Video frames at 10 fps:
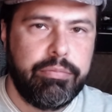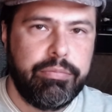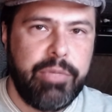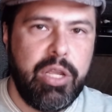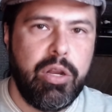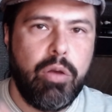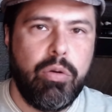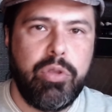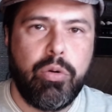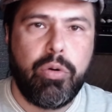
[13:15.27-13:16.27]
you know,
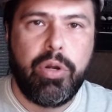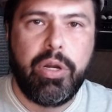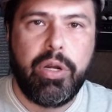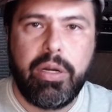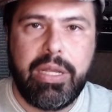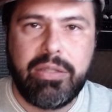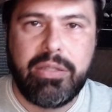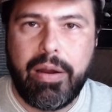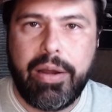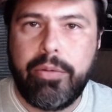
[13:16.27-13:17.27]
your
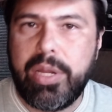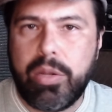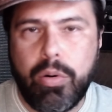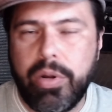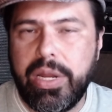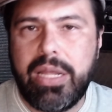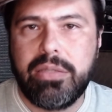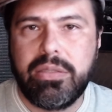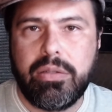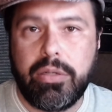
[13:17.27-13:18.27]
guitar
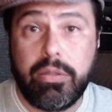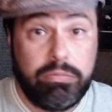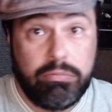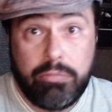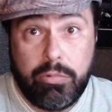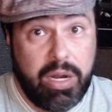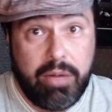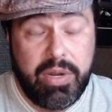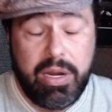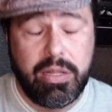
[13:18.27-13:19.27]
recordings or
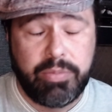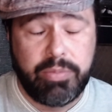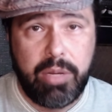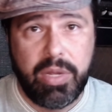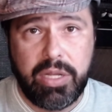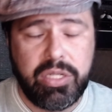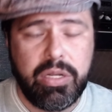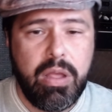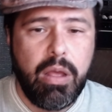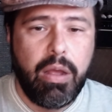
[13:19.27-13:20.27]
whatever else, pretty much.
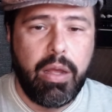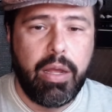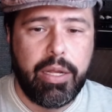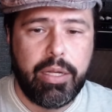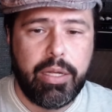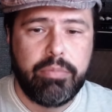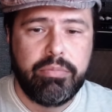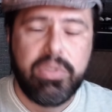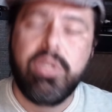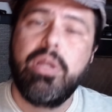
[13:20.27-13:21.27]

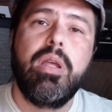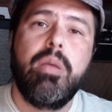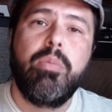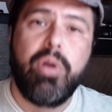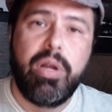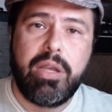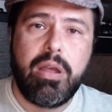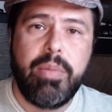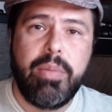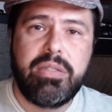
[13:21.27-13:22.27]
Put it in the
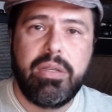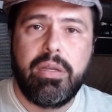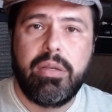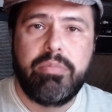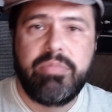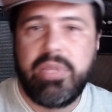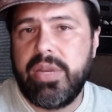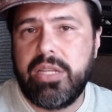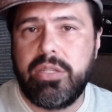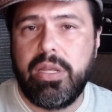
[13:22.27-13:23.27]
comments, give
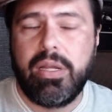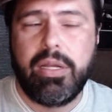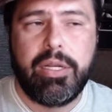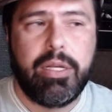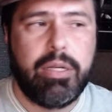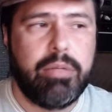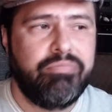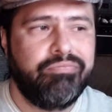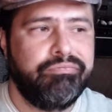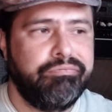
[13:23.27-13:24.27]
any
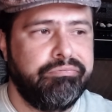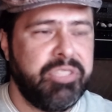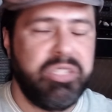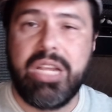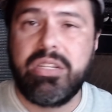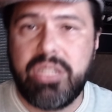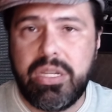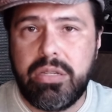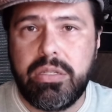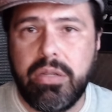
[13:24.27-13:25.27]

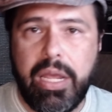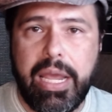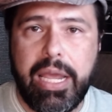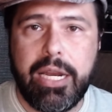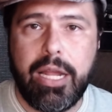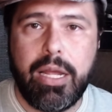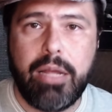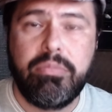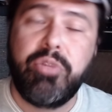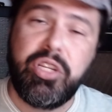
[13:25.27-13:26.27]
suggestions, and
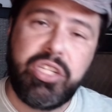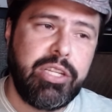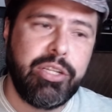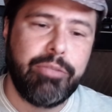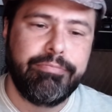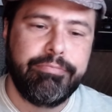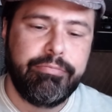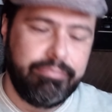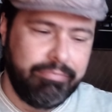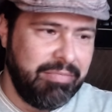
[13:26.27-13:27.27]
appreciate you.
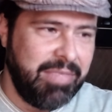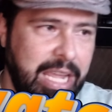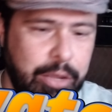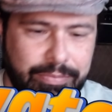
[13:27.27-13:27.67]
Thank you.